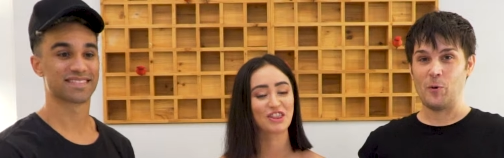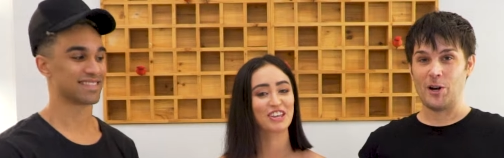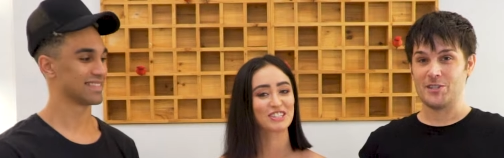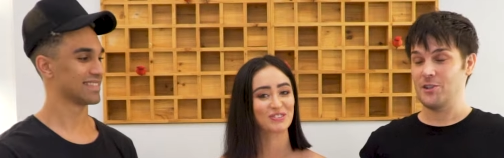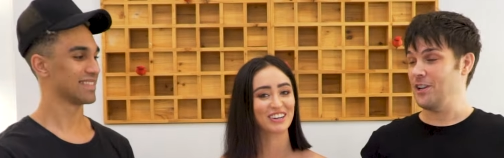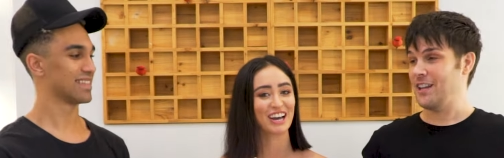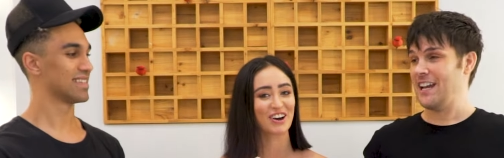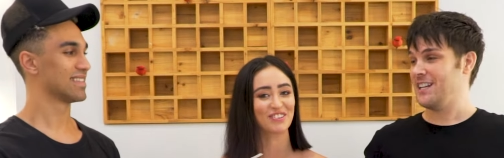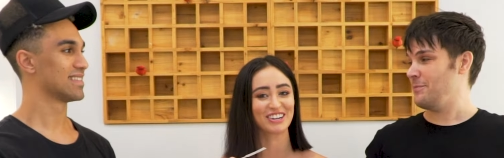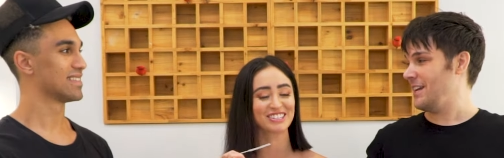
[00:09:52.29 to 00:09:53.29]
Speaker 1: Worse, you didn't
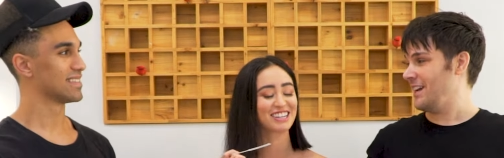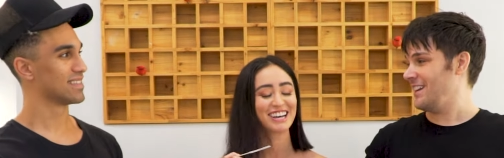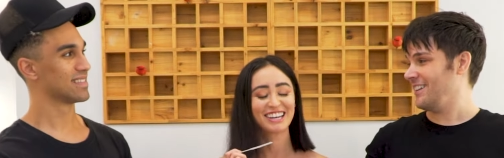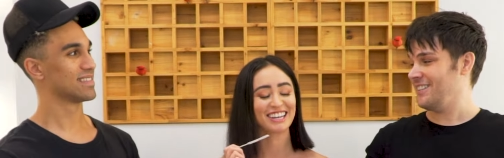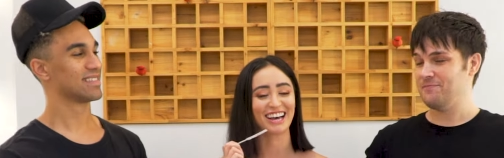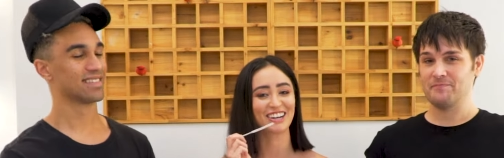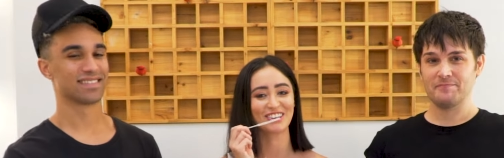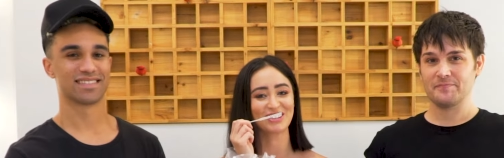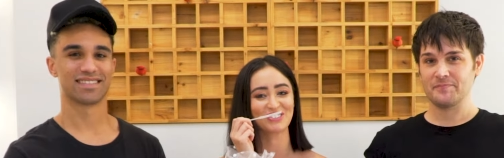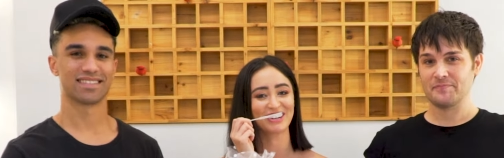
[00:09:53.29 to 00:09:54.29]
like it at the beginning. Yeah,
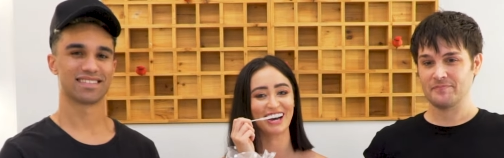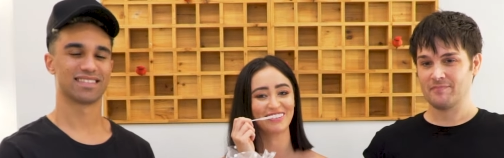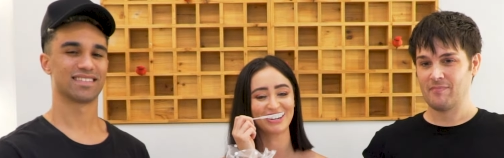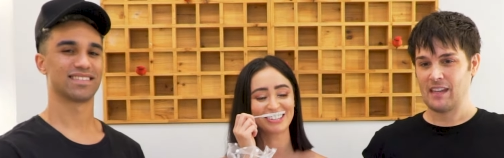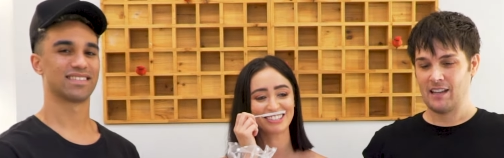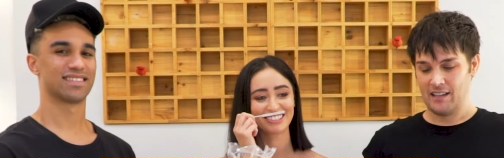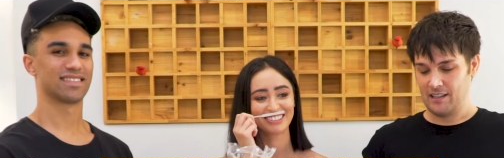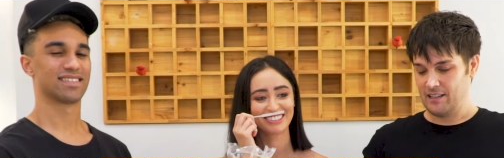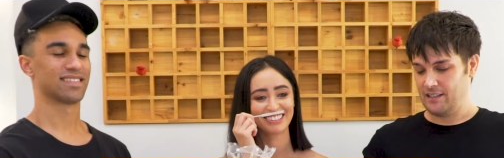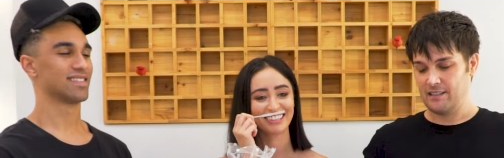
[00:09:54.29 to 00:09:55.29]
no, this one got worse.
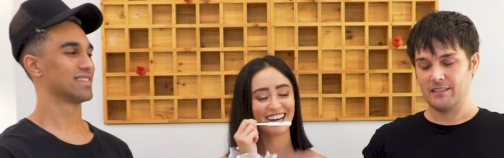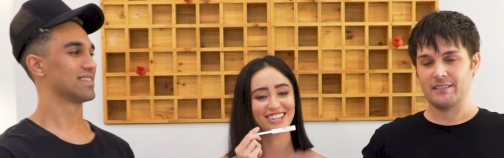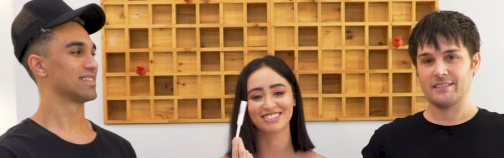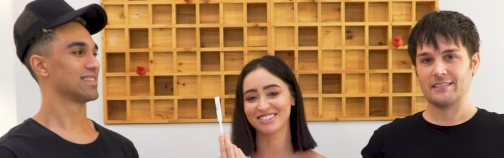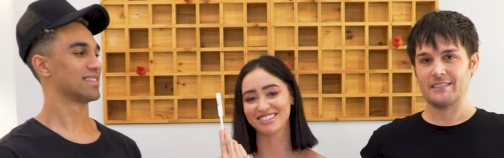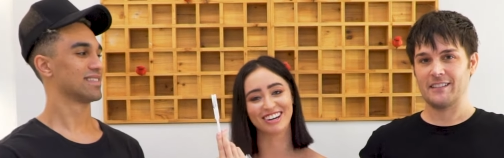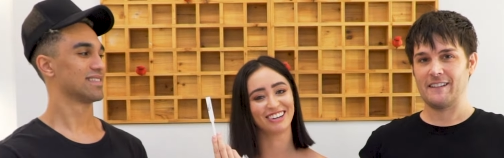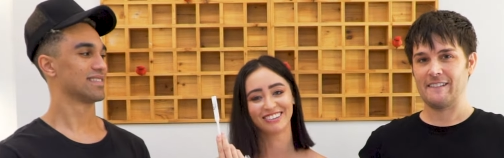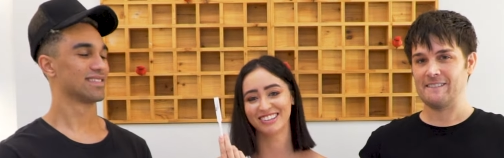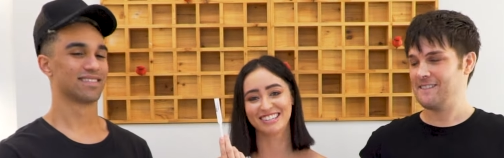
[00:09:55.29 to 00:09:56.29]
Guys, just
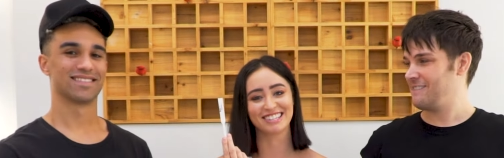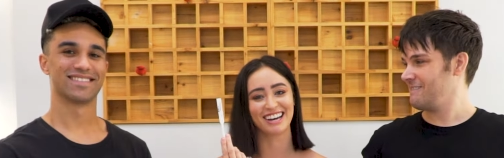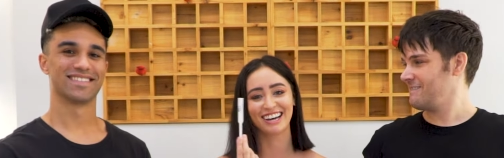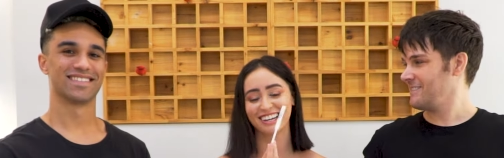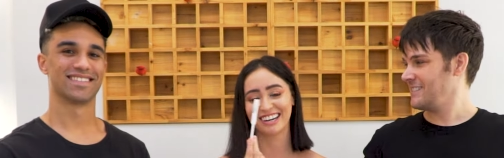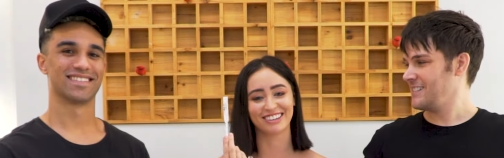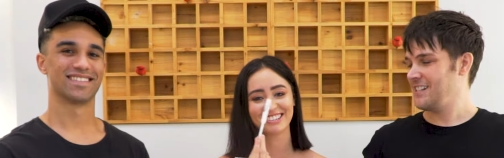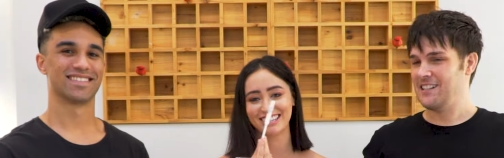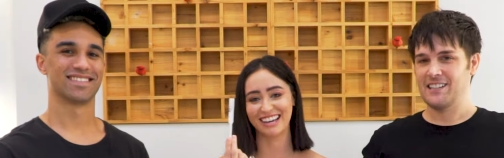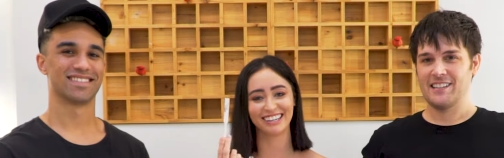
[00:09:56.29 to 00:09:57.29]
know this is not a
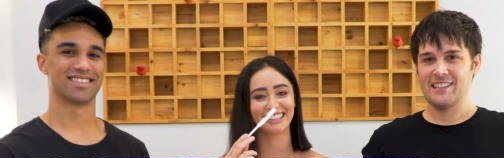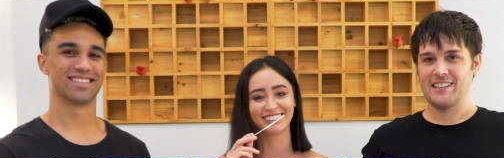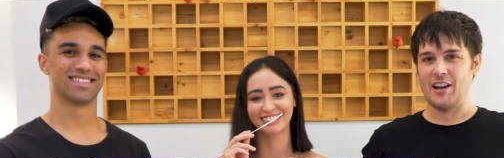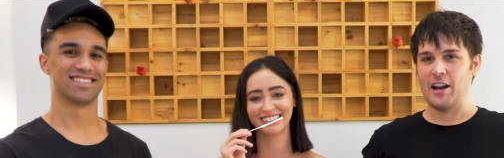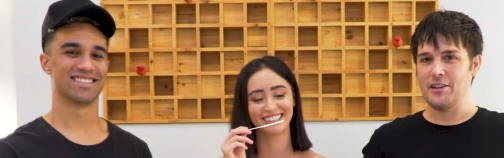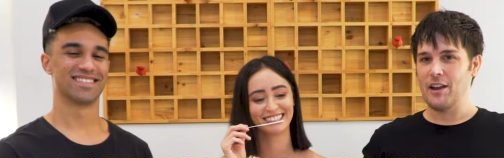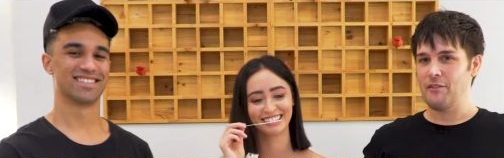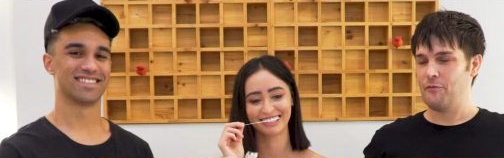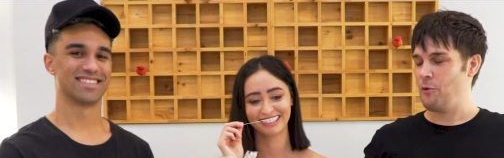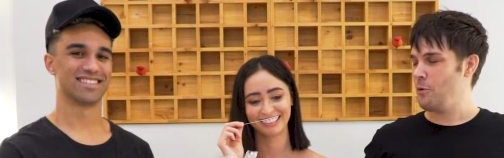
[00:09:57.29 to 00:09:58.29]
cuddle scent.
Speaker 2: All right, you gave
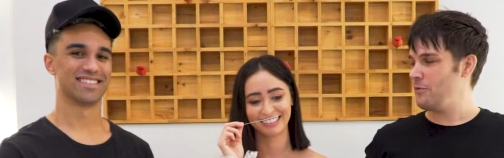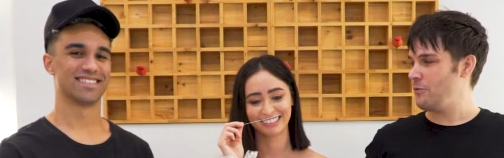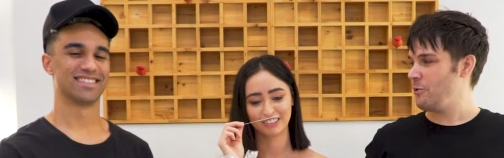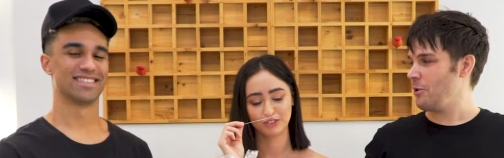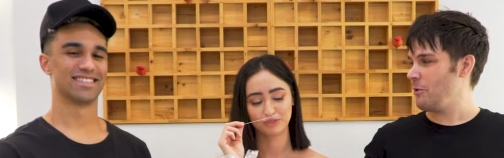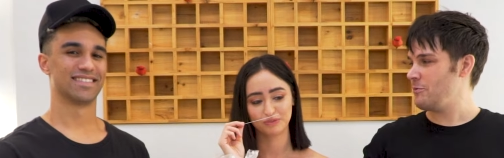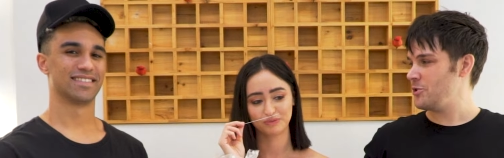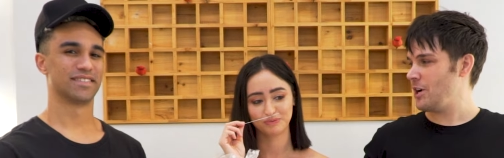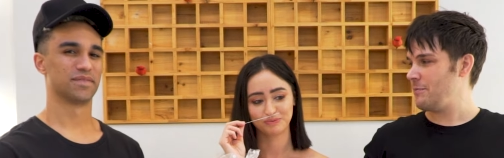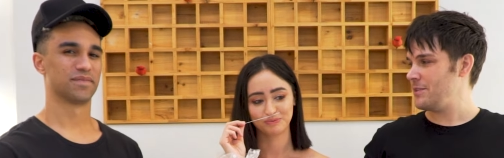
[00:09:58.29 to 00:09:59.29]
it a four before. What would
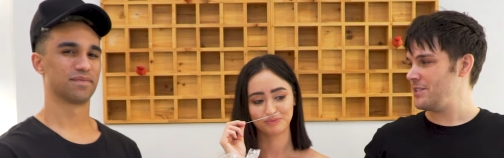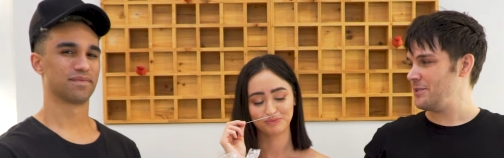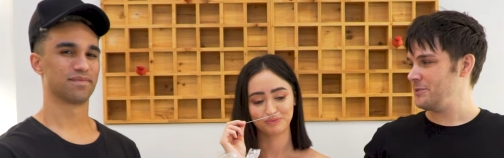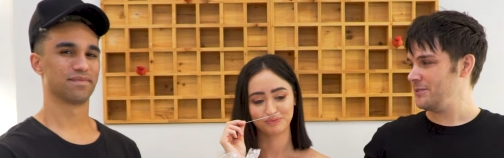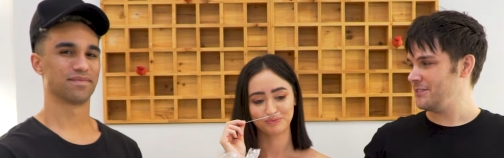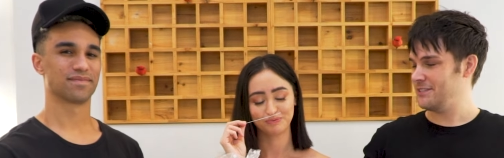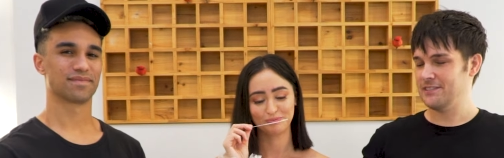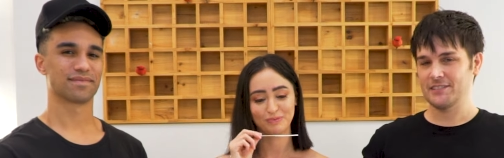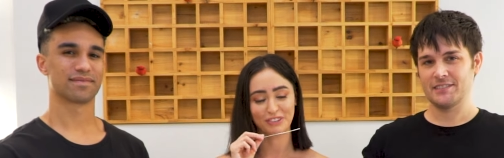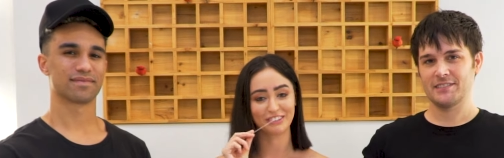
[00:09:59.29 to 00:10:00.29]
you drop it to?
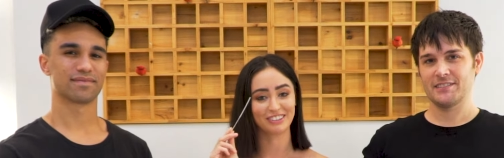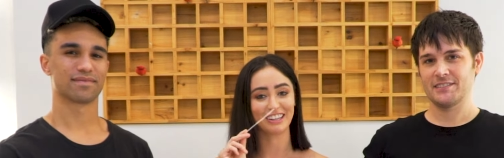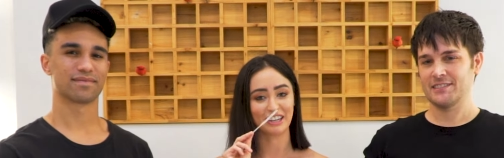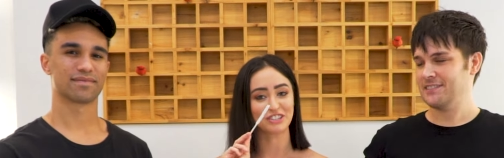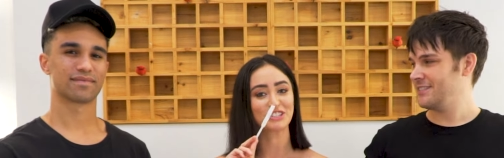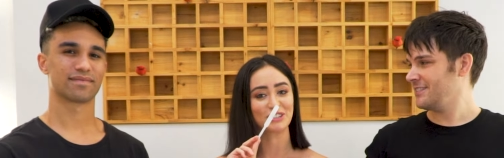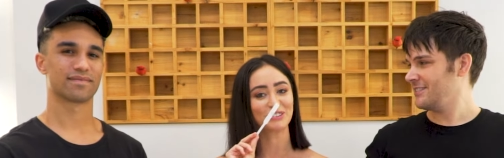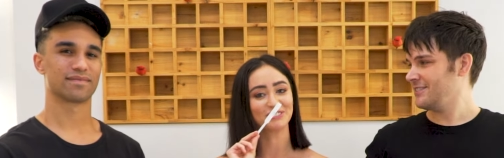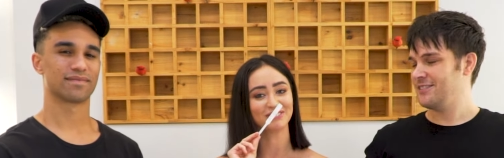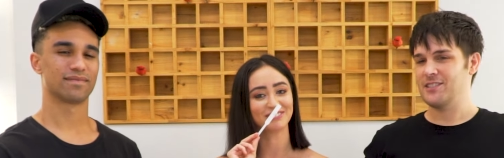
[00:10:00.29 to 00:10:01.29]
Speaker 1: Like a two.
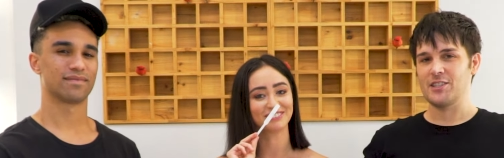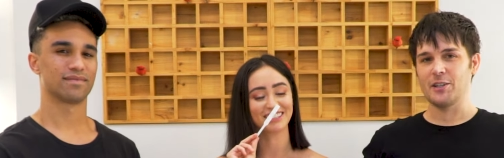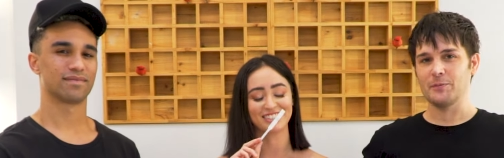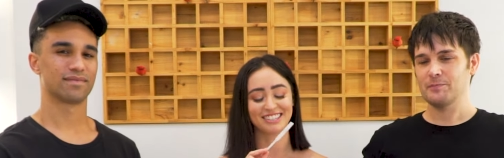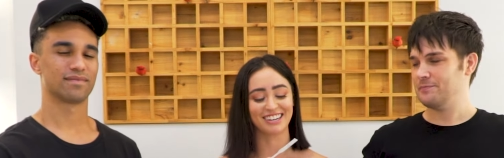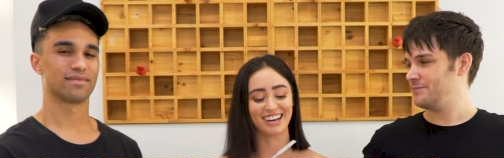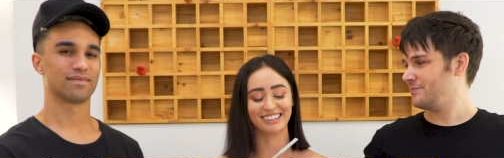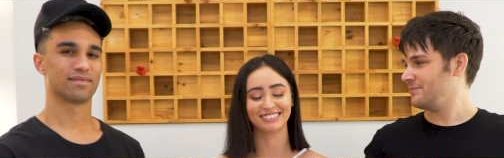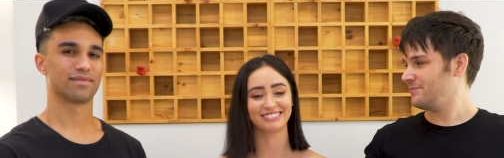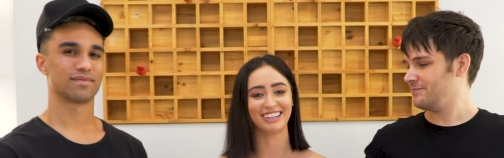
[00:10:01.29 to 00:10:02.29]
Two. This is not.
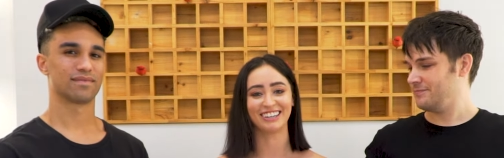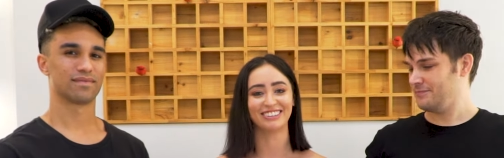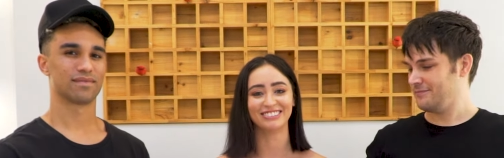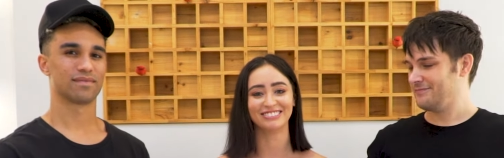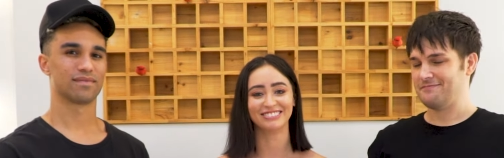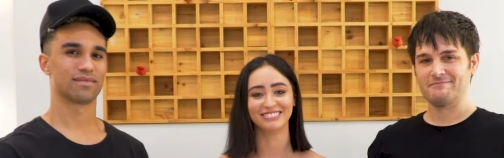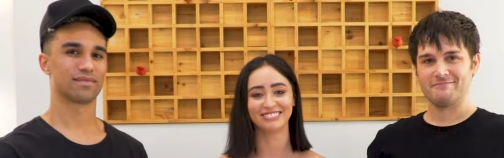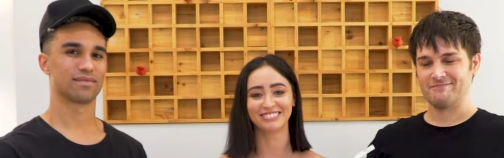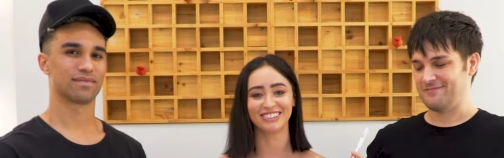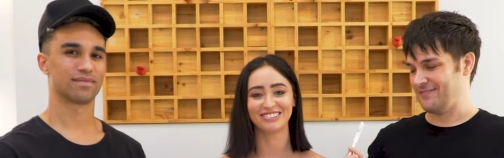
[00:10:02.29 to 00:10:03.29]
No,
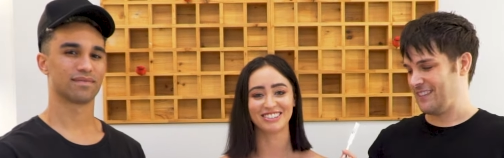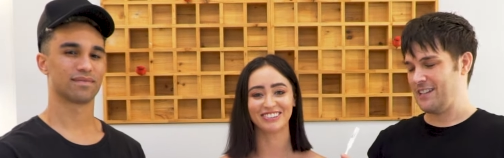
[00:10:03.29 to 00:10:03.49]
don't do